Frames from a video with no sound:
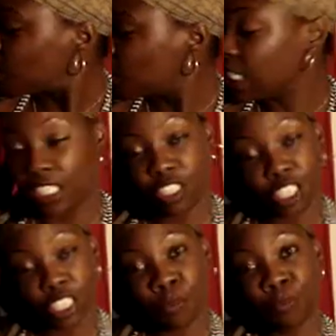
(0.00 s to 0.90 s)

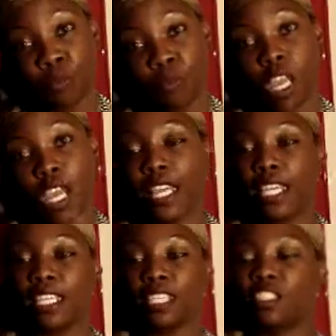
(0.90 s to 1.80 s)
Felicia,
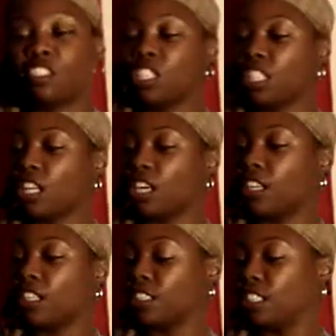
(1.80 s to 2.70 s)
and she's
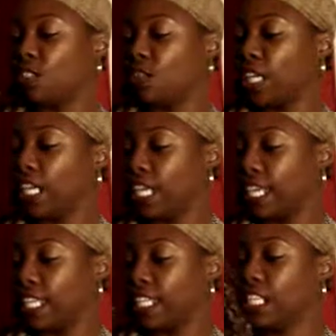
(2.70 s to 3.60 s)
our little
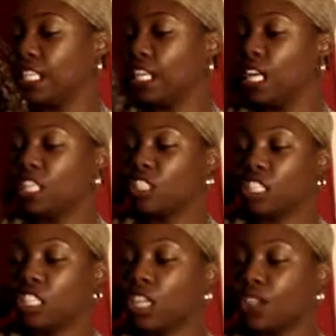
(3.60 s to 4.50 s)
head.
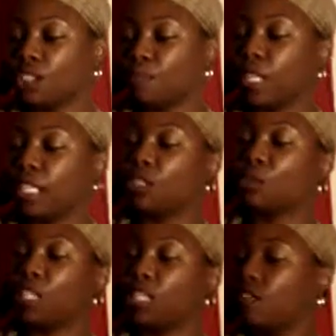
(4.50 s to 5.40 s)
She holds my little
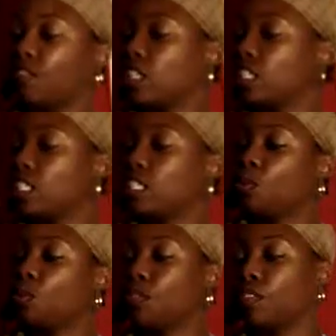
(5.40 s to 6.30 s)
weave. This is a
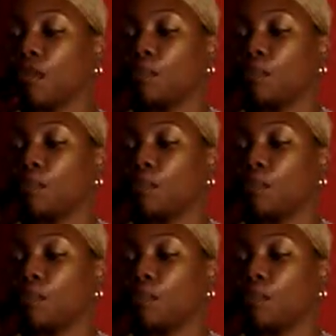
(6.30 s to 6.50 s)
weave that